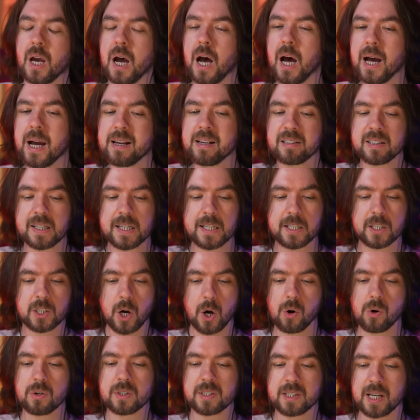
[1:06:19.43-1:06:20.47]
I say
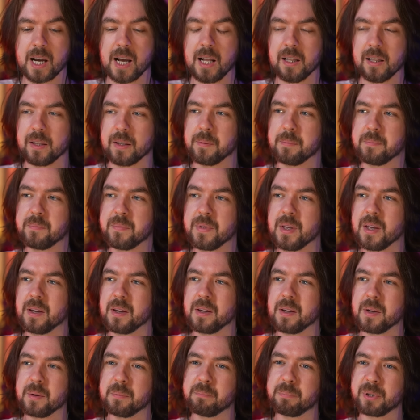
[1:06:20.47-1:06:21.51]
don't tell them,
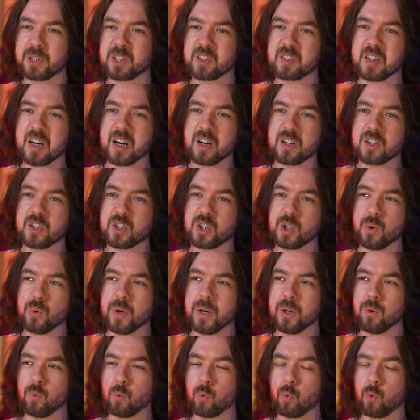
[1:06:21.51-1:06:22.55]
but start
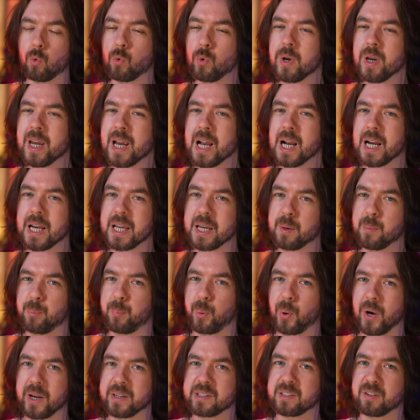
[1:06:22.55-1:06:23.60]
doing really
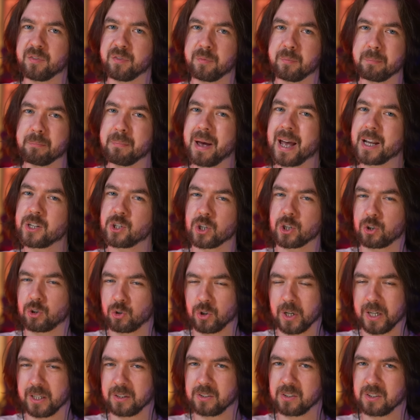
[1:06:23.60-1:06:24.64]
impressive magic
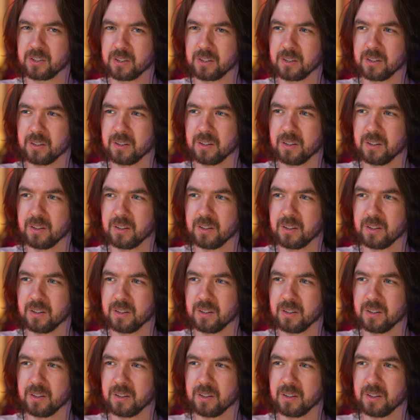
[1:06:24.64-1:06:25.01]
tricks.